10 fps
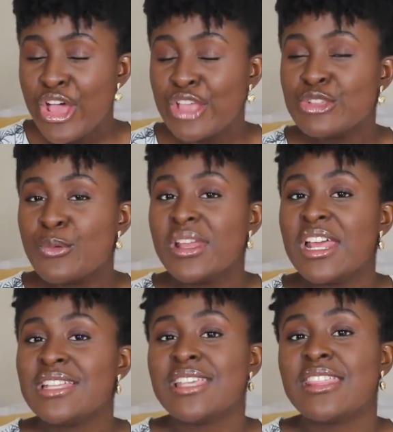And so when
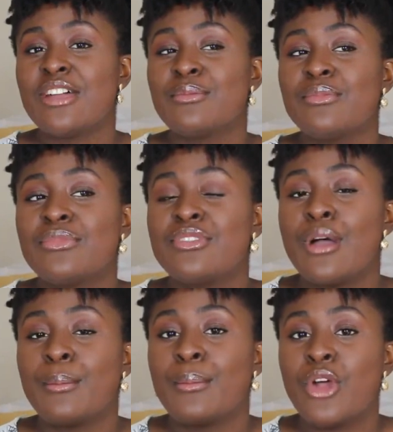I say
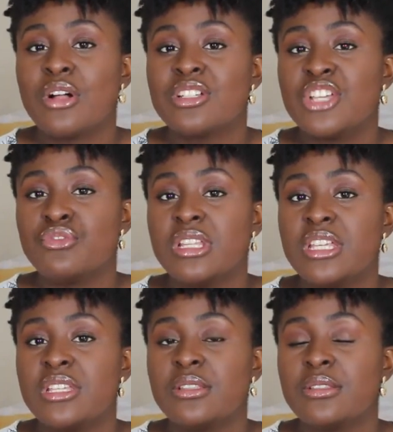that college has
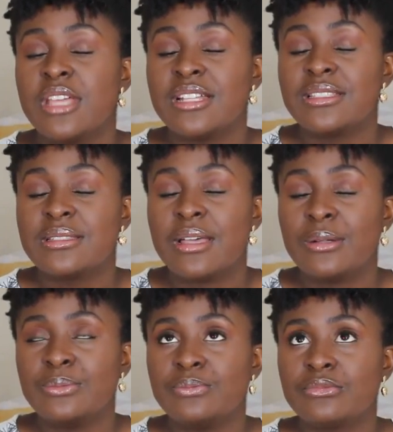really, that
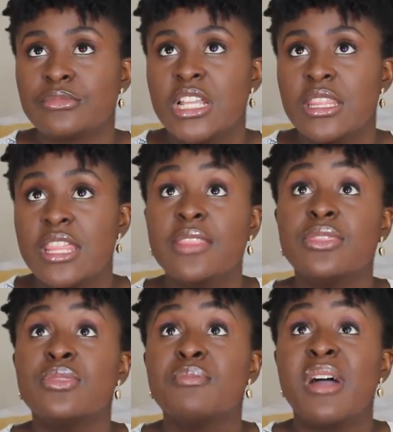
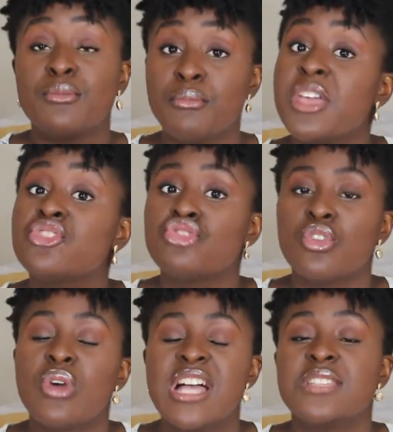my main
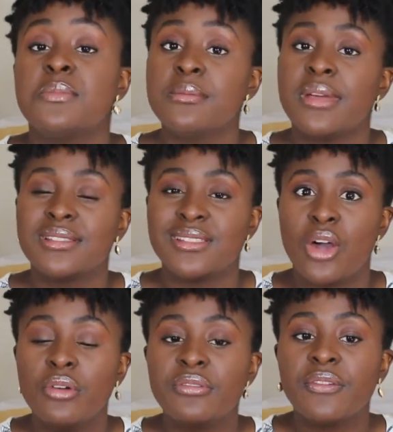struggle has been
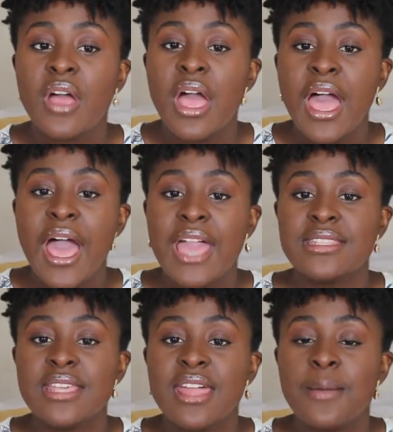myself, I
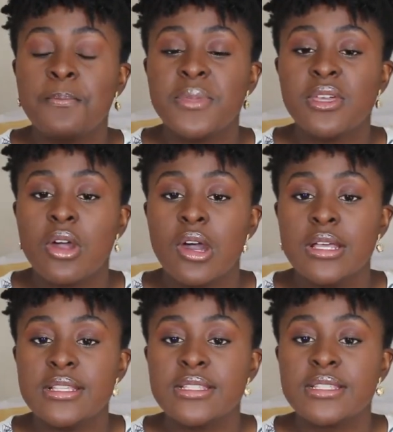say that
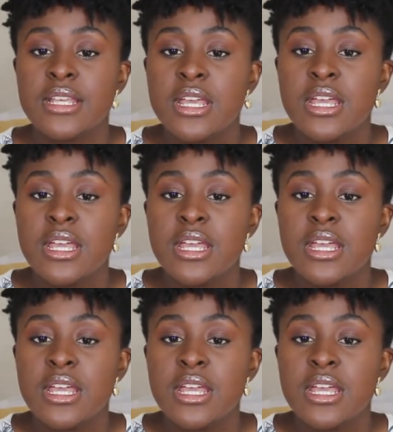because